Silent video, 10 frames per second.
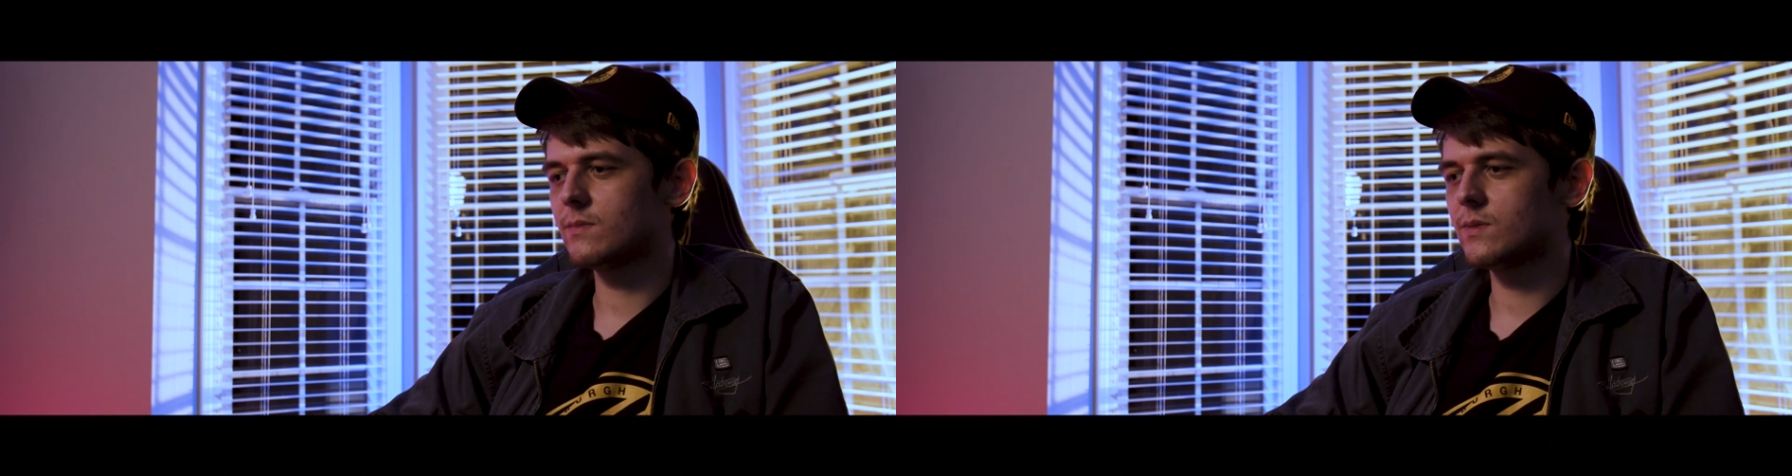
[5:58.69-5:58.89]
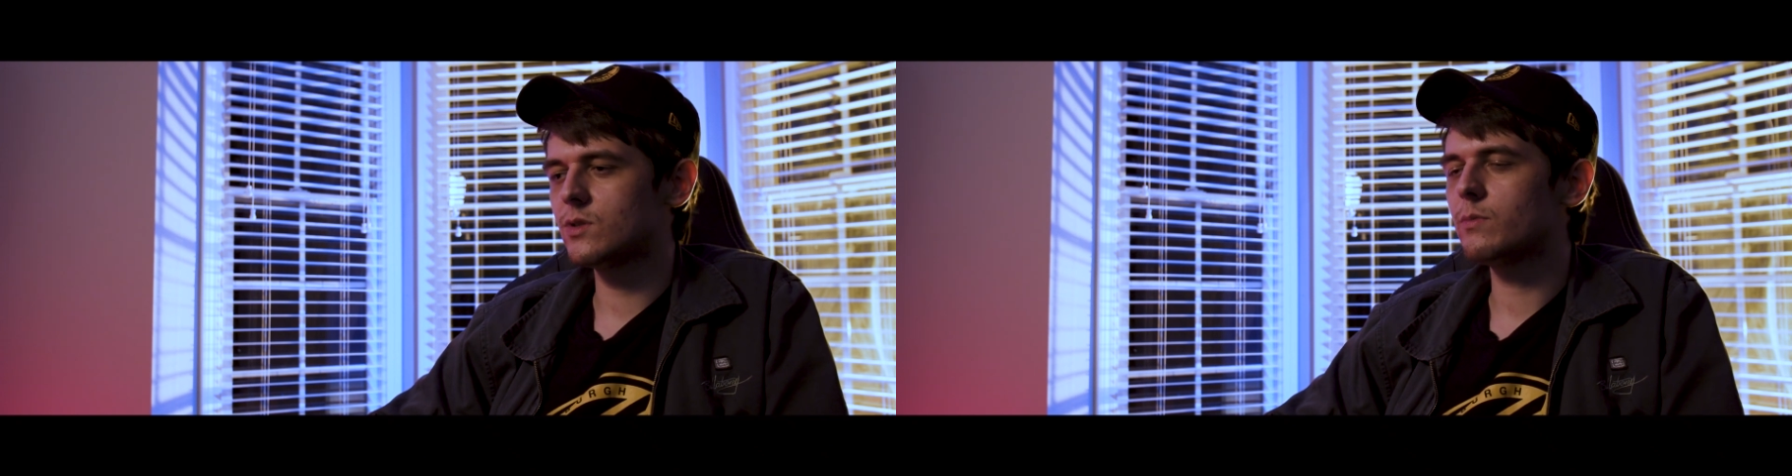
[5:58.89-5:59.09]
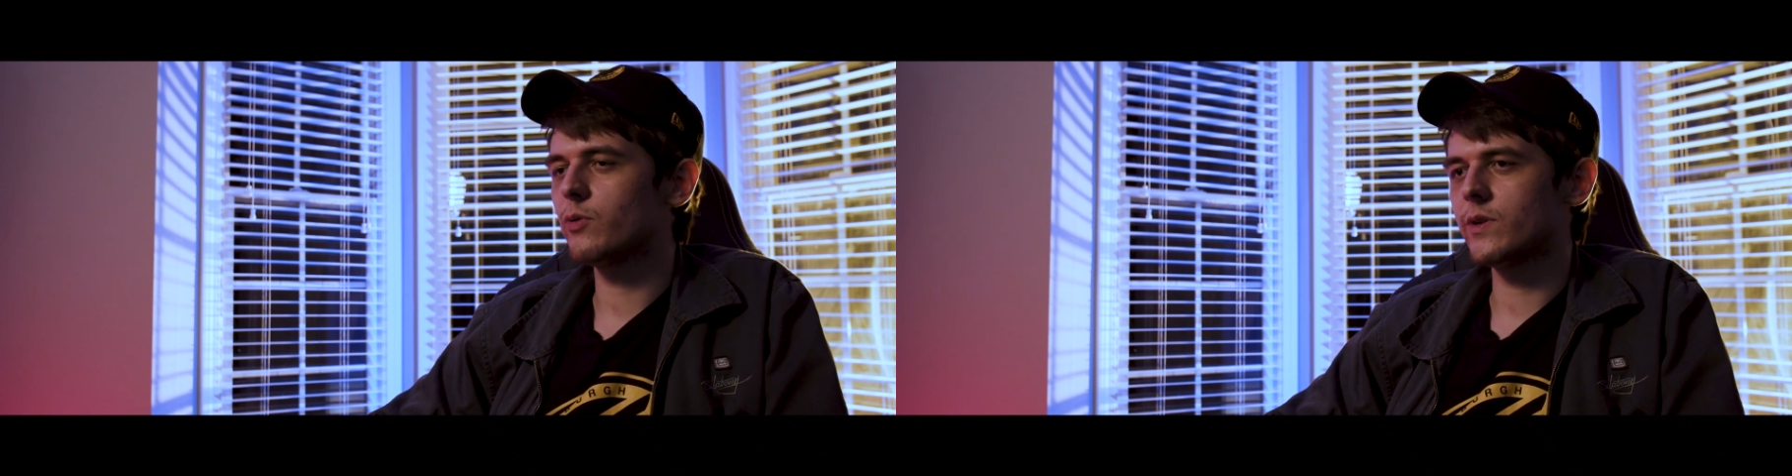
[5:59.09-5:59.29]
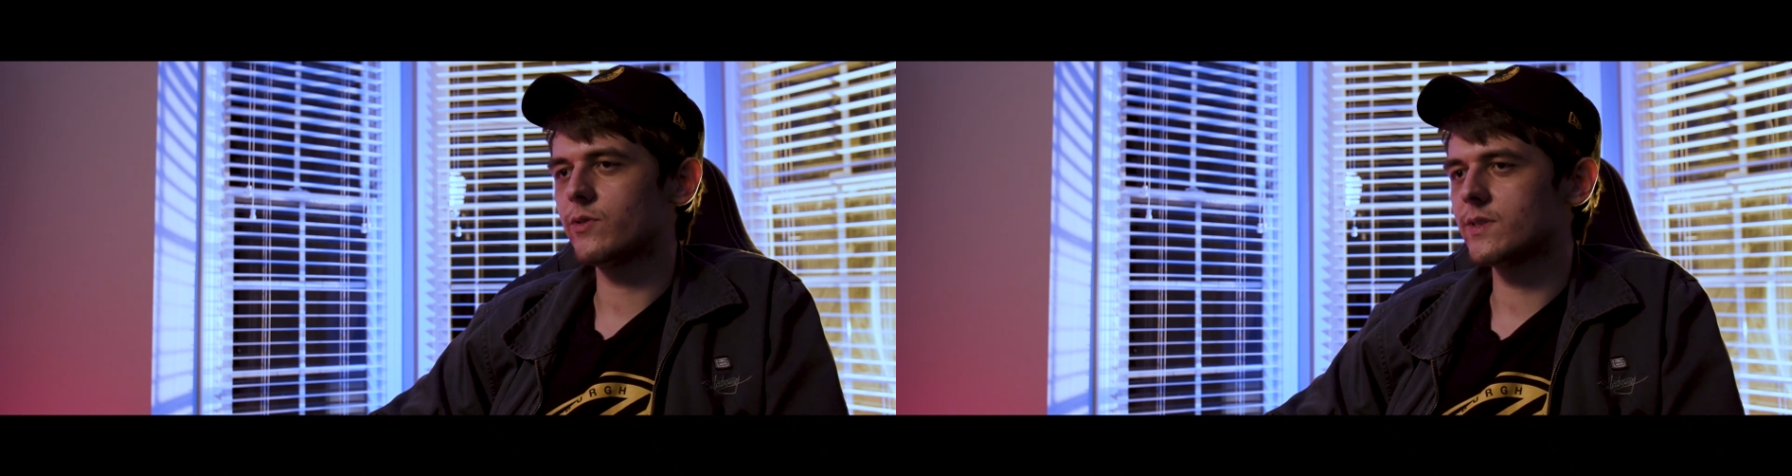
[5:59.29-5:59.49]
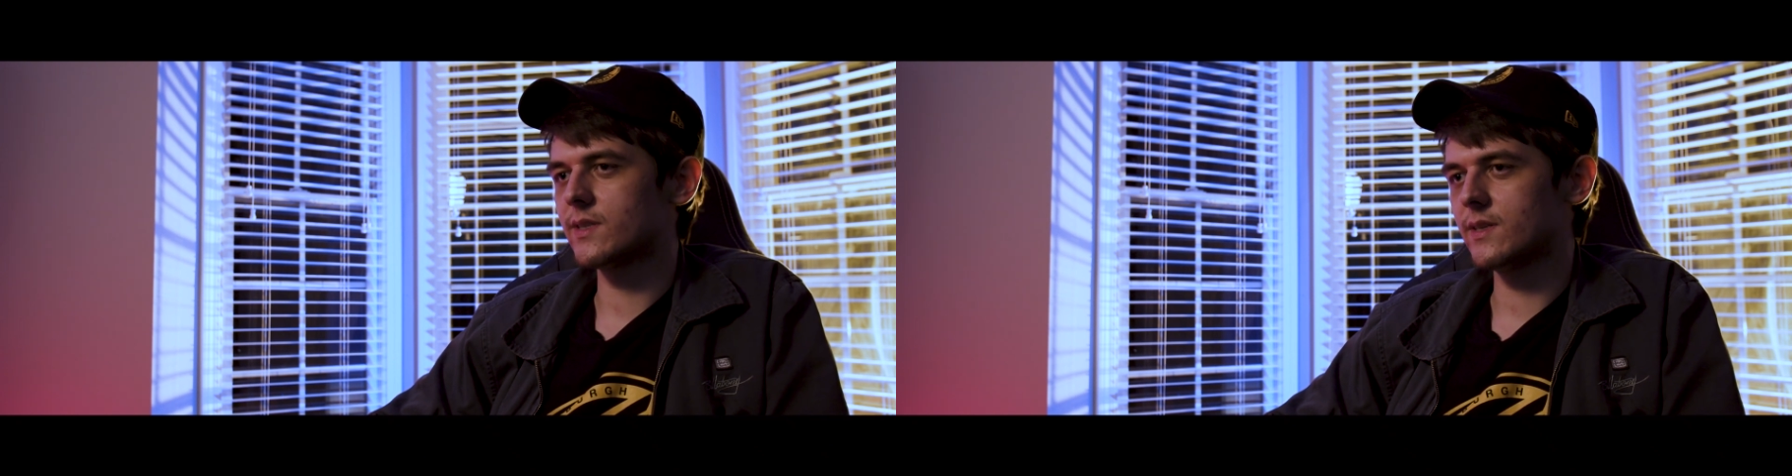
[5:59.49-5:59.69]
super
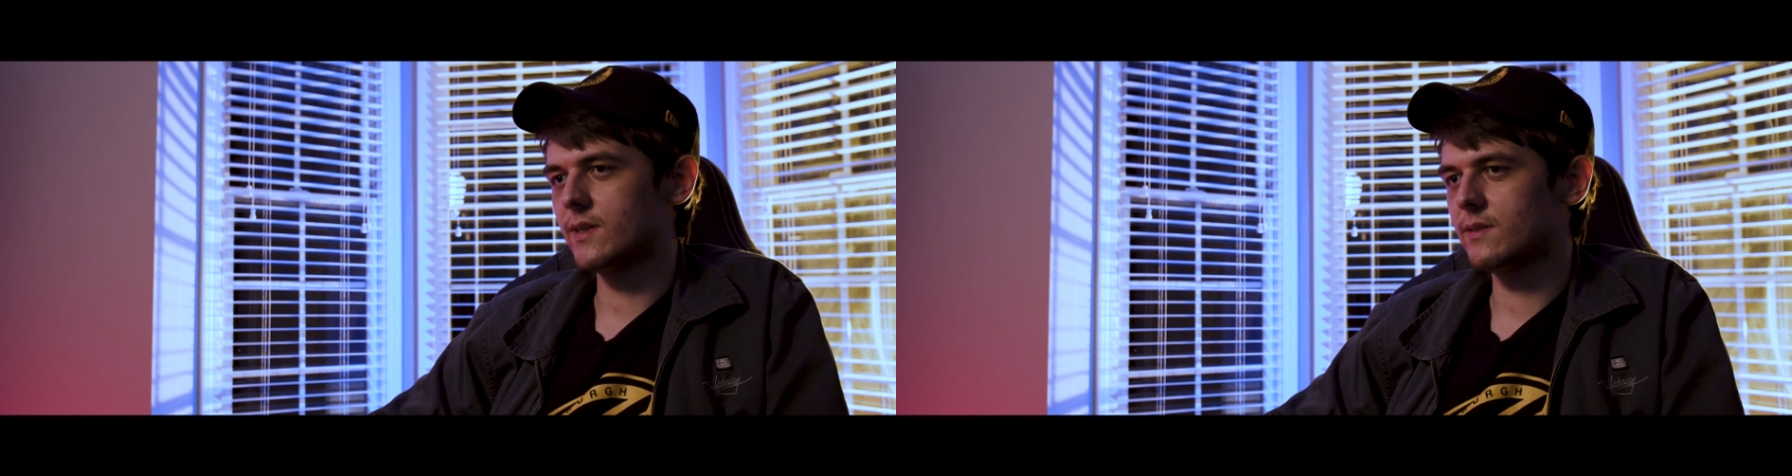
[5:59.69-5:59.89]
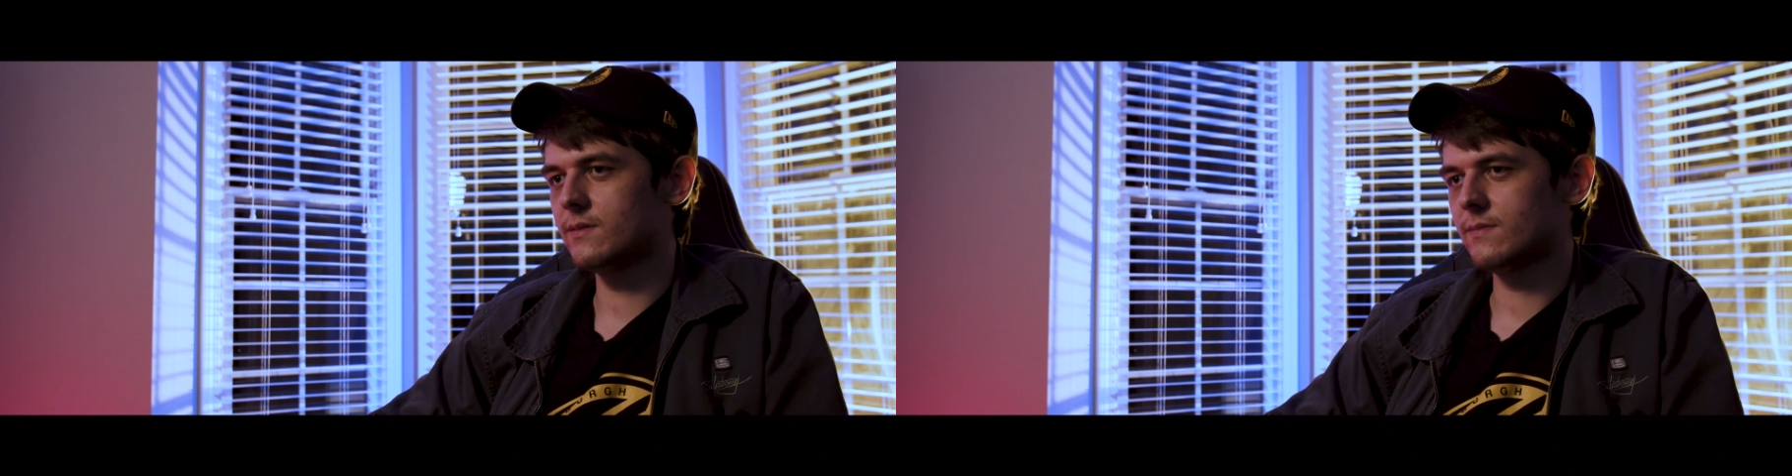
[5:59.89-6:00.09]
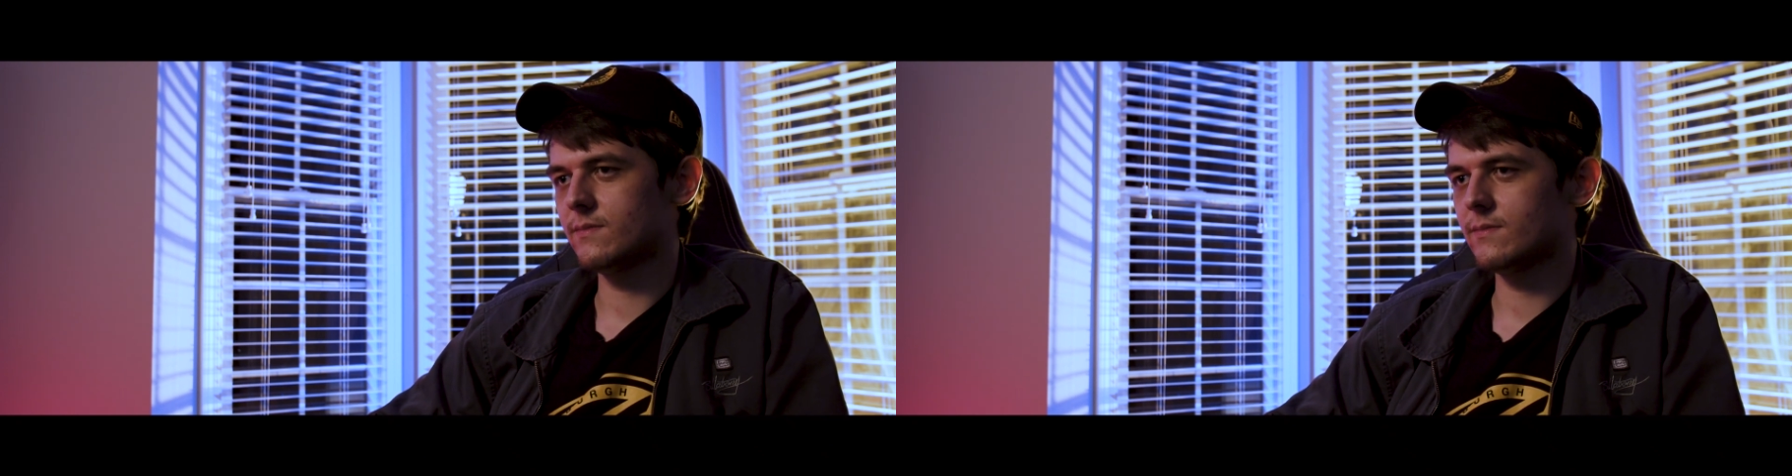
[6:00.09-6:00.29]
interested in